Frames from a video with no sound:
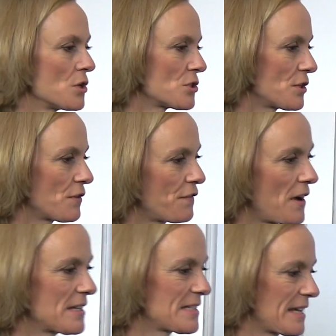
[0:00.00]
So the
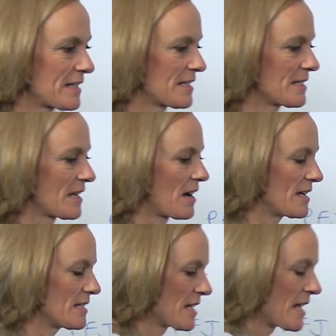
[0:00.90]
first
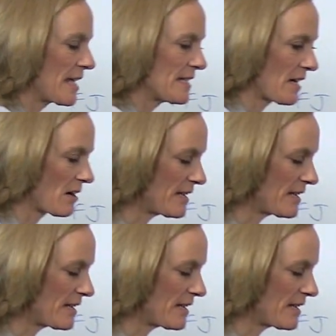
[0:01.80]
exercise is our